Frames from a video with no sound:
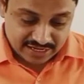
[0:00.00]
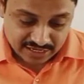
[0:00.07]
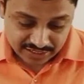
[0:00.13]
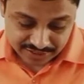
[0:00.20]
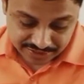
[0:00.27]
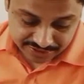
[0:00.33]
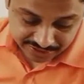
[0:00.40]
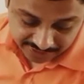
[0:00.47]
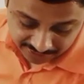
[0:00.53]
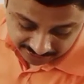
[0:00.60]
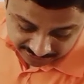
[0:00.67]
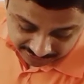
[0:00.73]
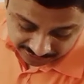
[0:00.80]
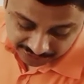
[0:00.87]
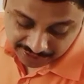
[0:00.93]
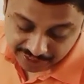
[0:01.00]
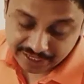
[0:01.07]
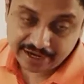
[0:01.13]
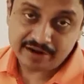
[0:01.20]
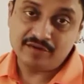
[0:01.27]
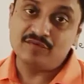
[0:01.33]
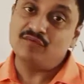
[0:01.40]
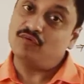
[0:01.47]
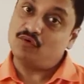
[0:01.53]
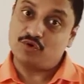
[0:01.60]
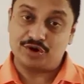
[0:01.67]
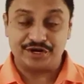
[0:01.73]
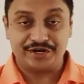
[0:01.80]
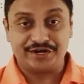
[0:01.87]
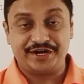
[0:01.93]
100 and
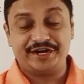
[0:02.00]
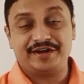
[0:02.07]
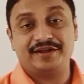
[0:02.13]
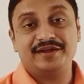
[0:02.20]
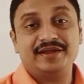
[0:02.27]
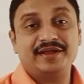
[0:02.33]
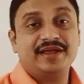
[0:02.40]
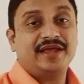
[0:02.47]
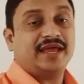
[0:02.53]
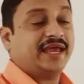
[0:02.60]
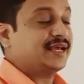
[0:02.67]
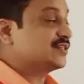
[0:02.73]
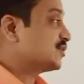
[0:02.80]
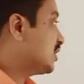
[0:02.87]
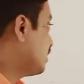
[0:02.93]
400, x square